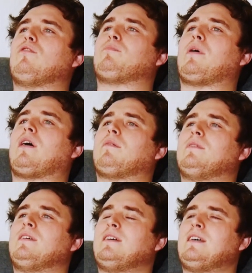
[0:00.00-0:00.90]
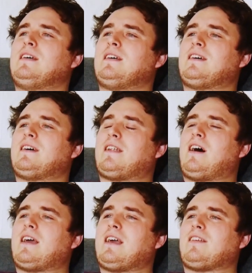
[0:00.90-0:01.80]
pipe, and I
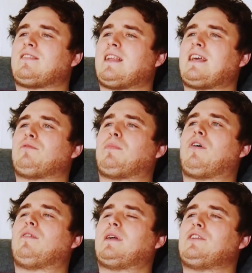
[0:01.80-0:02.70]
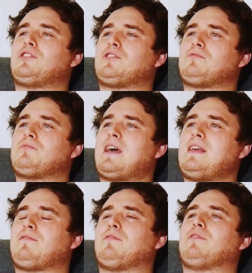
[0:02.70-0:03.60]
hit a slick spot, went straight
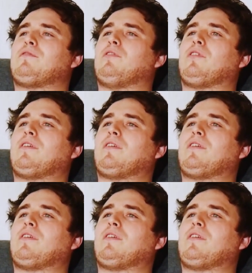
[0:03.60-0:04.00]
through the front.